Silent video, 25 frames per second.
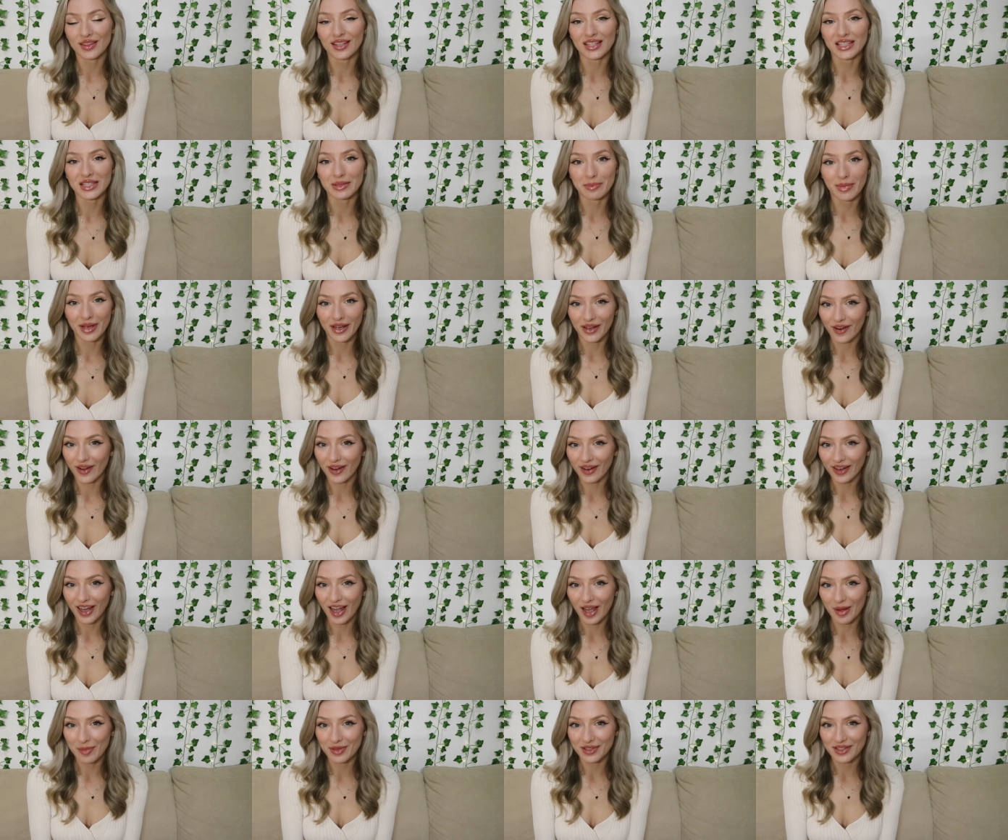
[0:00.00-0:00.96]
this may
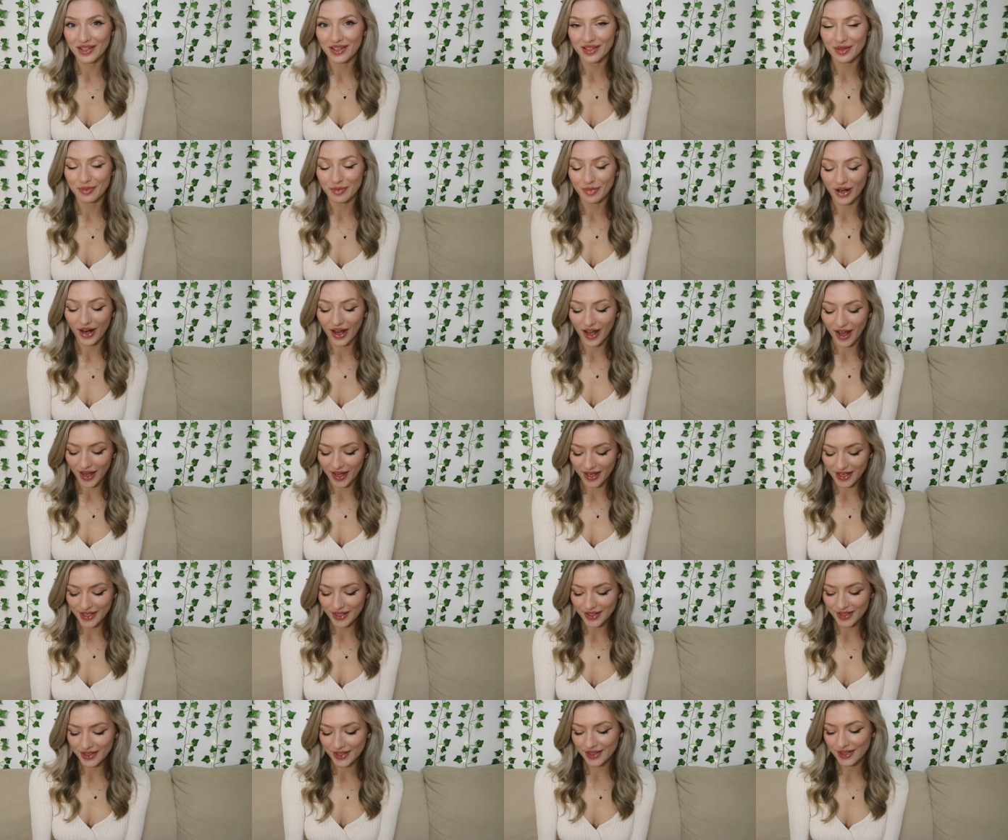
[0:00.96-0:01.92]
not come as a
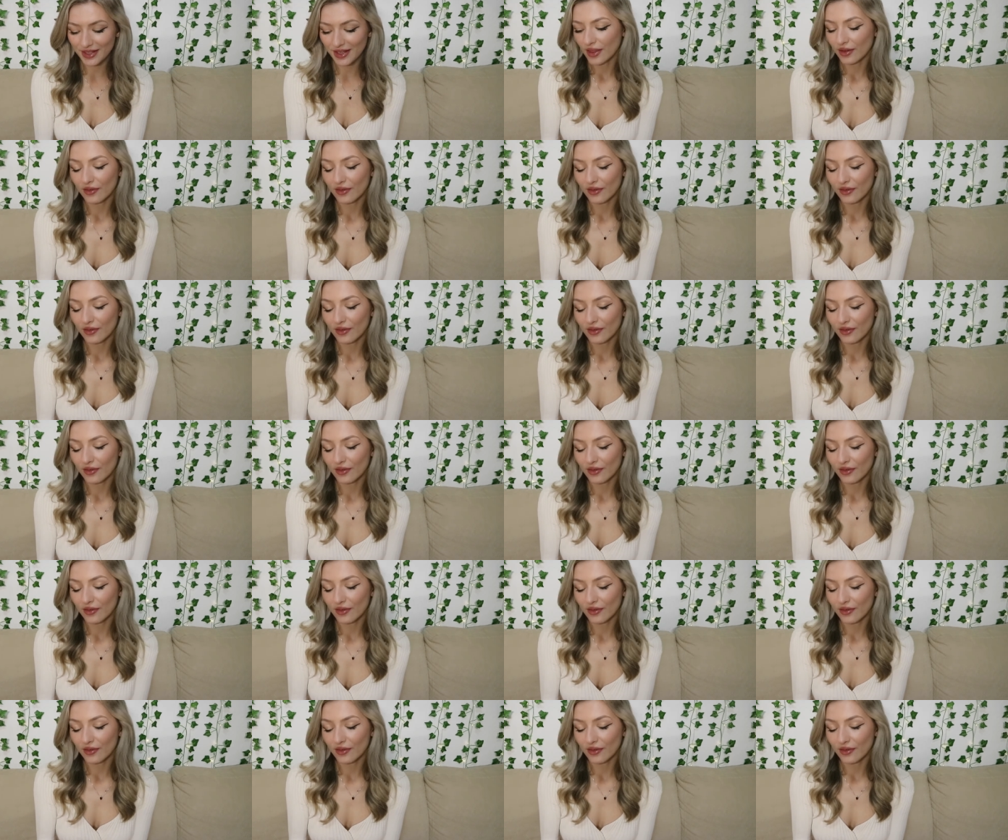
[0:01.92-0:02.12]
surprise.